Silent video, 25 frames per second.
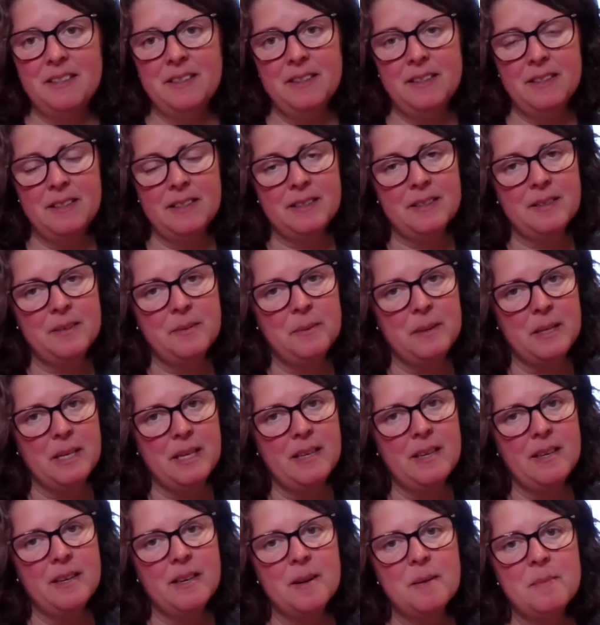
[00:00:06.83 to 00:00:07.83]
this
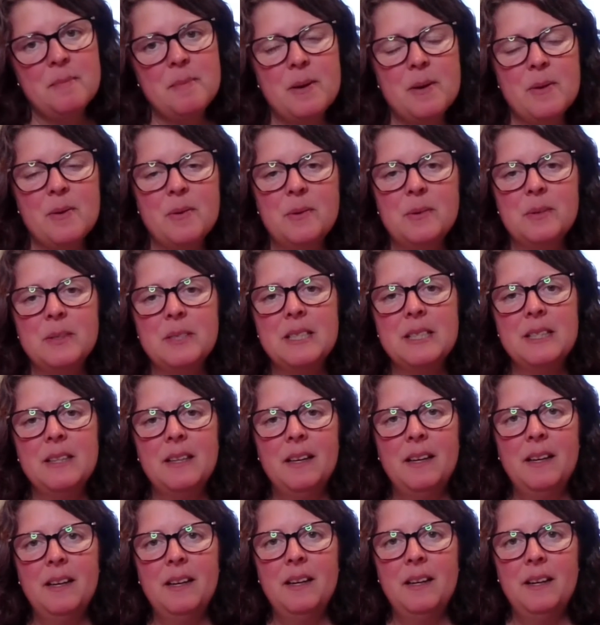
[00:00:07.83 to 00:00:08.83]
week about
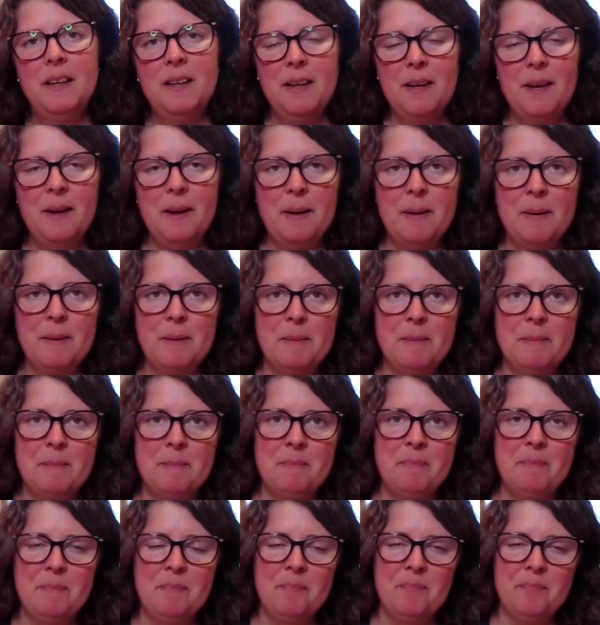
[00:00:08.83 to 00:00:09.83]

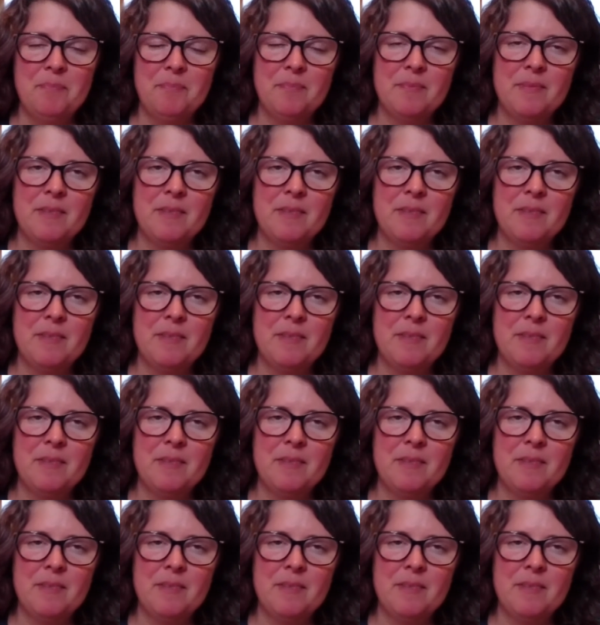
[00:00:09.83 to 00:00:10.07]
um,